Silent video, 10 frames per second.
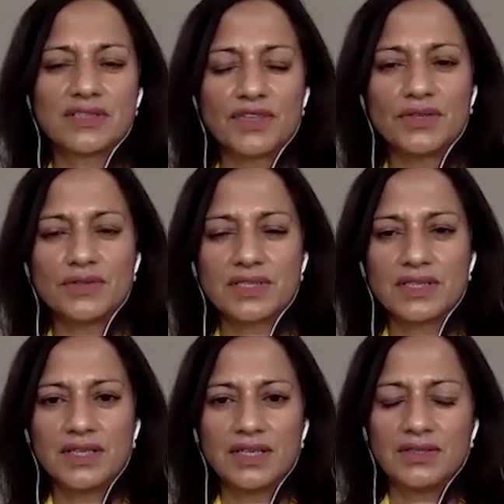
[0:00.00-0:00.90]
of
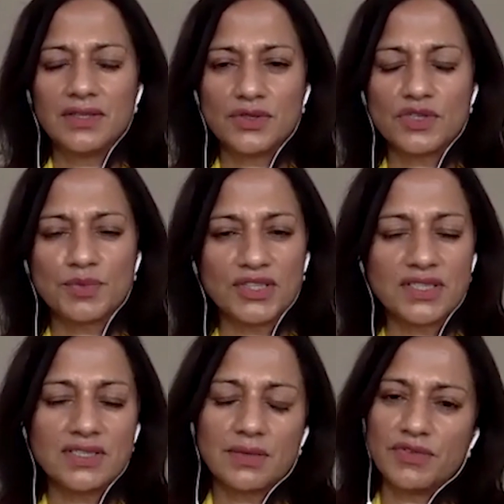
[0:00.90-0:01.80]
those
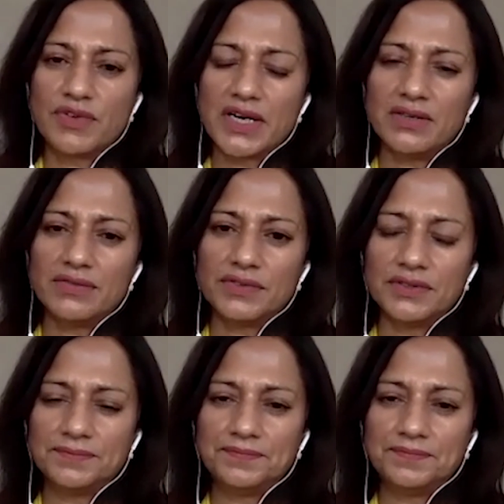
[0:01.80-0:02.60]
responses can be very helpful.